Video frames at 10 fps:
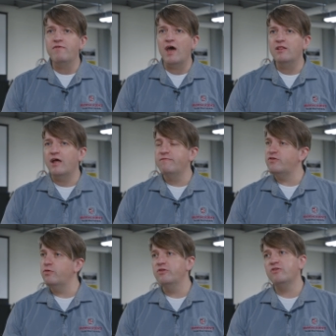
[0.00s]
We've had a lot of
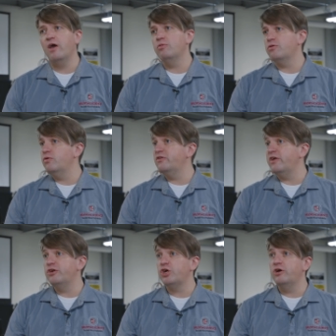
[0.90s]
students come through
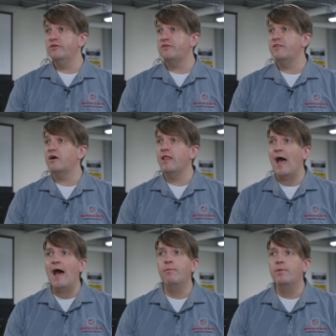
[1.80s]
as interns in their
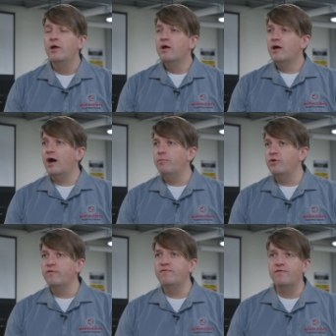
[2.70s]
lab
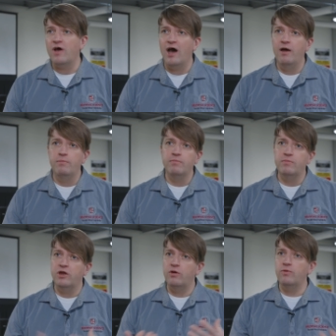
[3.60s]

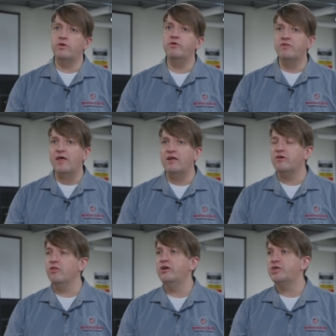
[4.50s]
who've used that
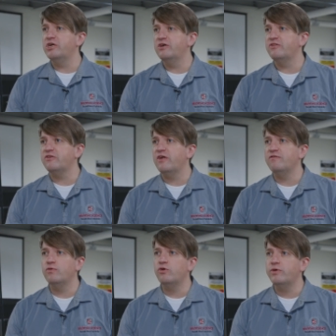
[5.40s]
to launch into
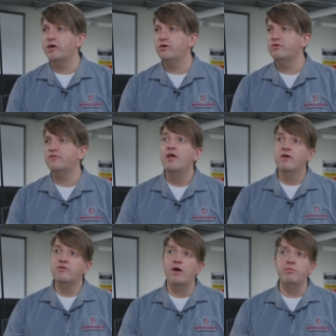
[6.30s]
successful careers,
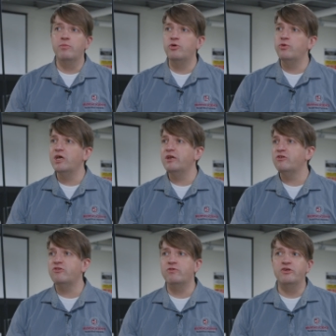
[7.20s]
some in the brewing
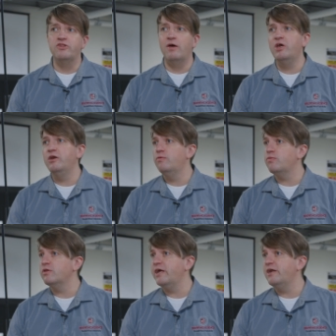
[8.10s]
industry, some in
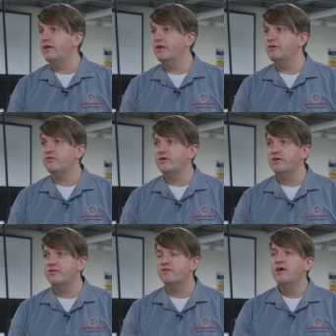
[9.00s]
related
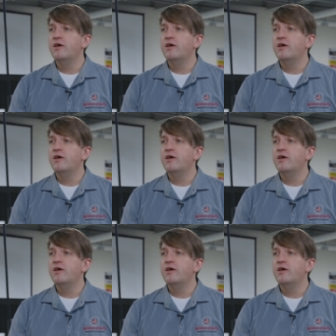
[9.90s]
industries.